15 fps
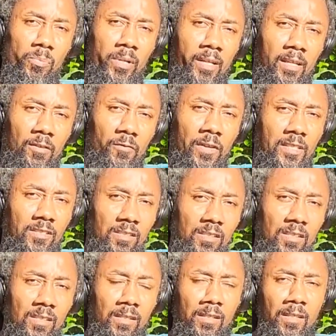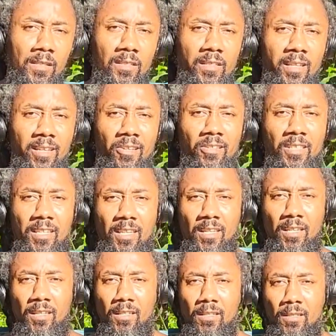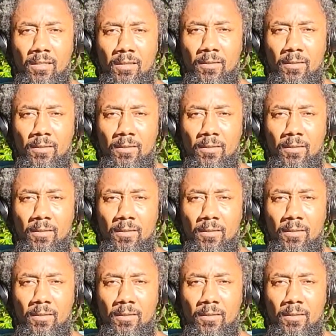But eventually they'll get it.